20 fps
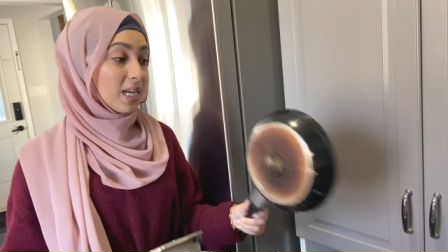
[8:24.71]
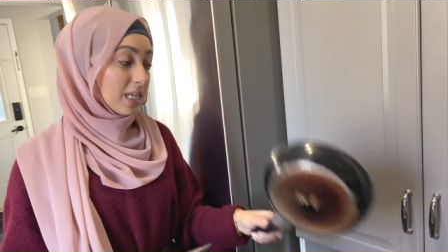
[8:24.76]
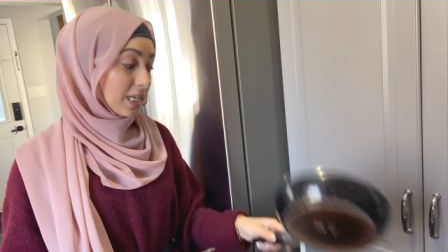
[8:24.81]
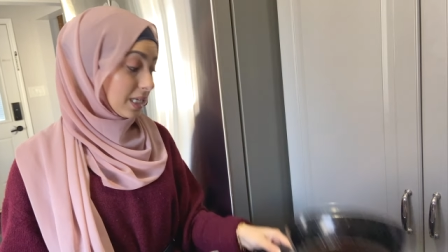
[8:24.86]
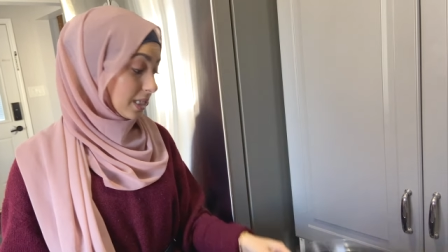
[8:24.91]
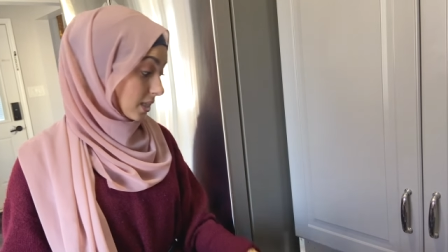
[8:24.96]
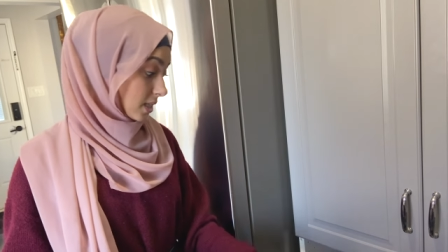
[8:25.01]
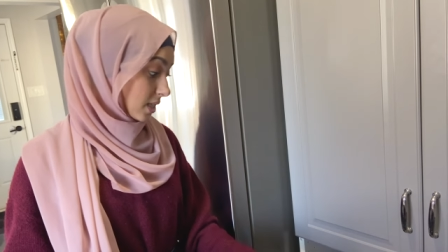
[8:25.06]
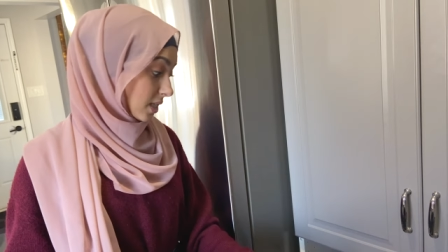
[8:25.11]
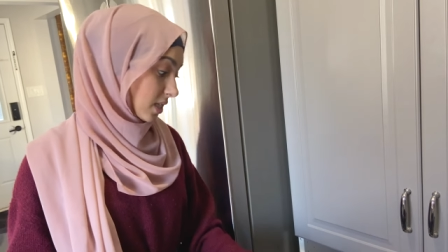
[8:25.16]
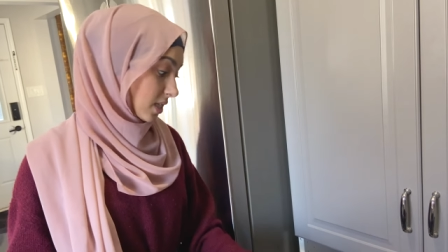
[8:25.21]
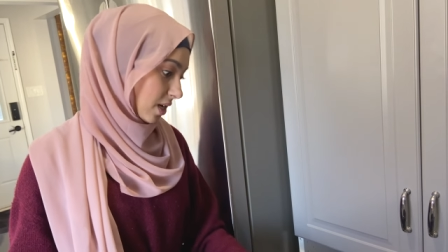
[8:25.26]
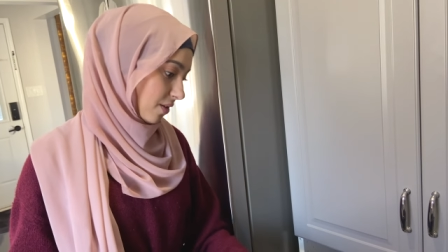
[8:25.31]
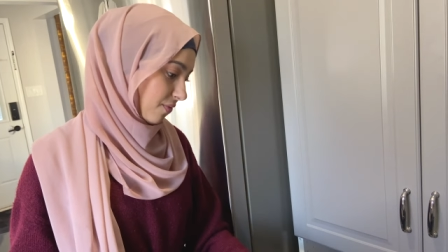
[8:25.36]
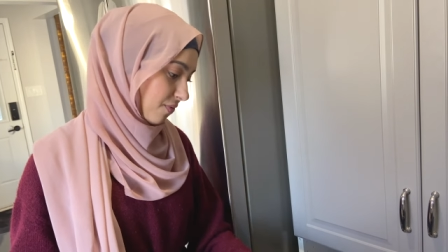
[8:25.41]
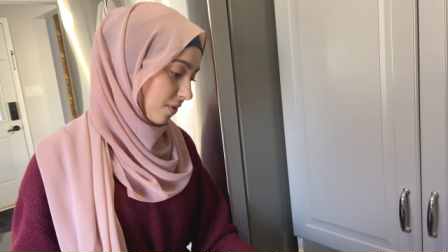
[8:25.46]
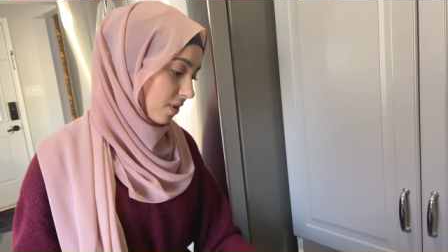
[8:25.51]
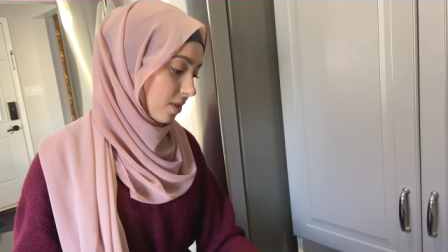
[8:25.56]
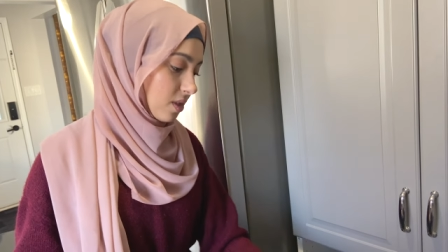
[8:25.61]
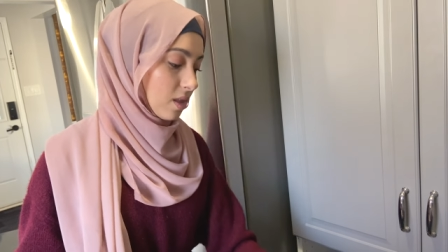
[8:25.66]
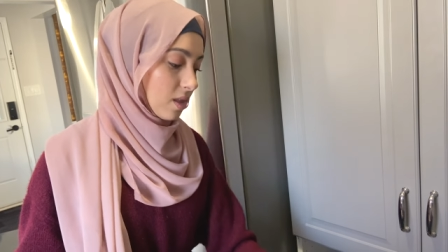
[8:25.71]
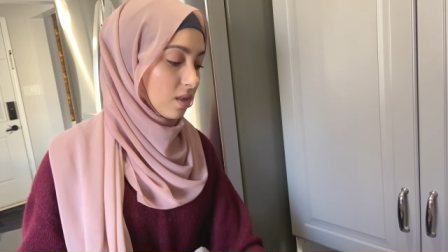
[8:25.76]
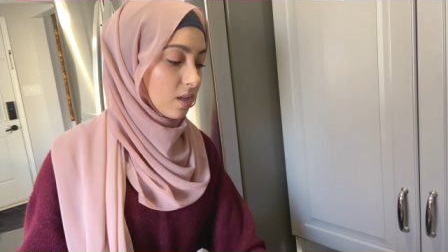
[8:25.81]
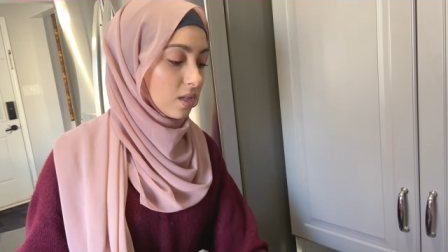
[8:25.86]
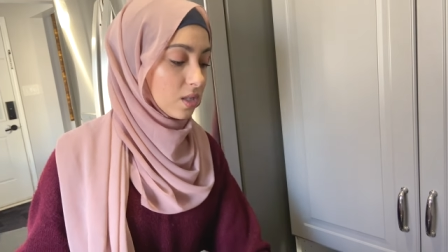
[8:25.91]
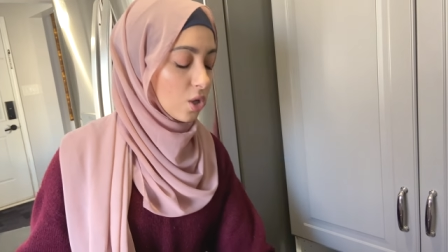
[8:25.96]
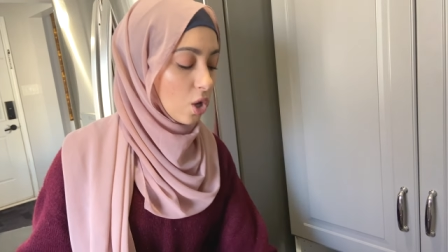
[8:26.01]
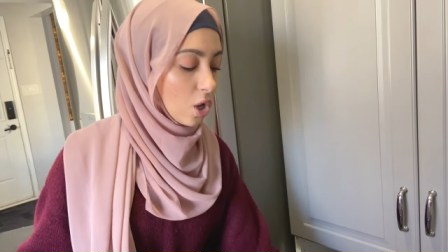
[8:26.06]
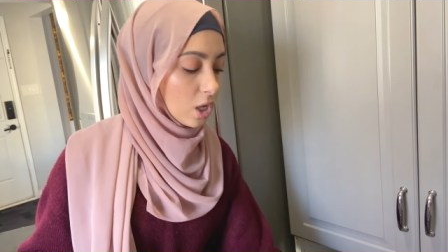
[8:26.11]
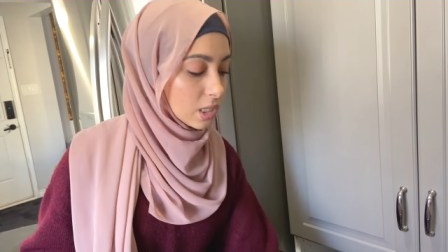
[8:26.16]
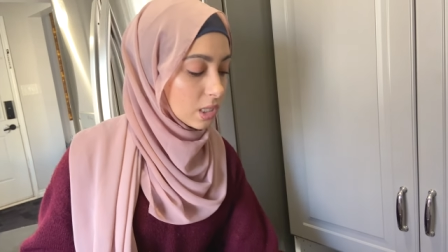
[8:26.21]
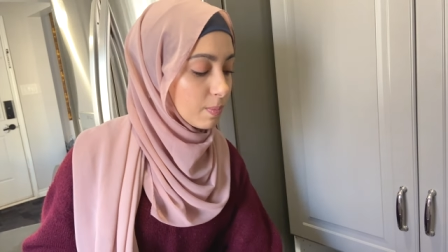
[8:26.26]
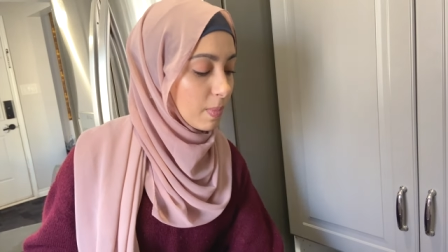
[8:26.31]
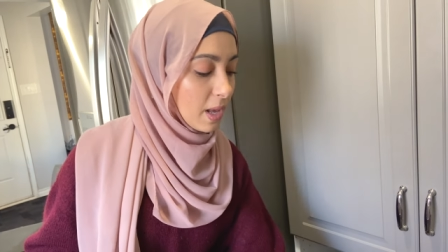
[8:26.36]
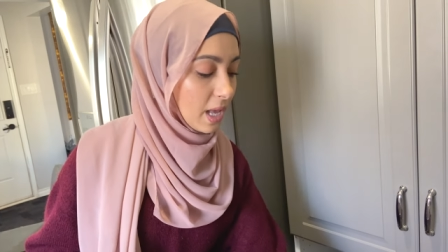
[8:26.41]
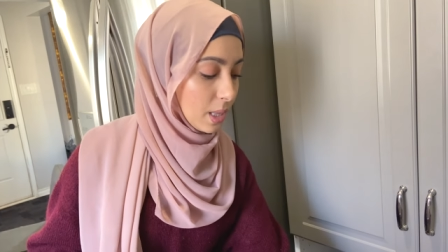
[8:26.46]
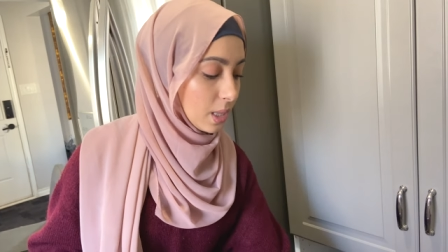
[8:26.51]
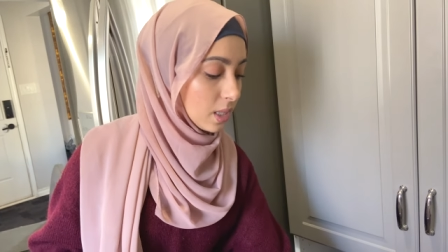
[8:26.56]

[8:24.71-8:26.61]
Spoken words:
is different than the saucepan.